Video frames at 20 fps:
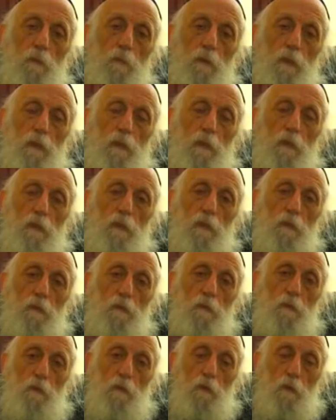
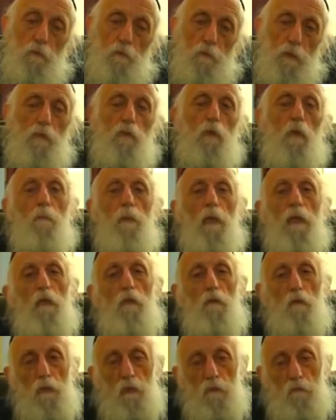My
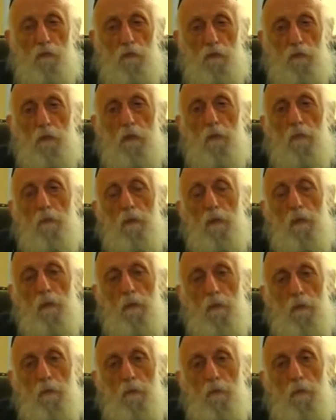low self-esteem
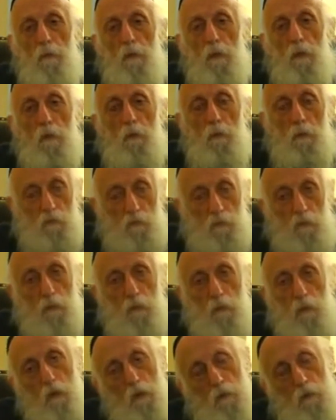was very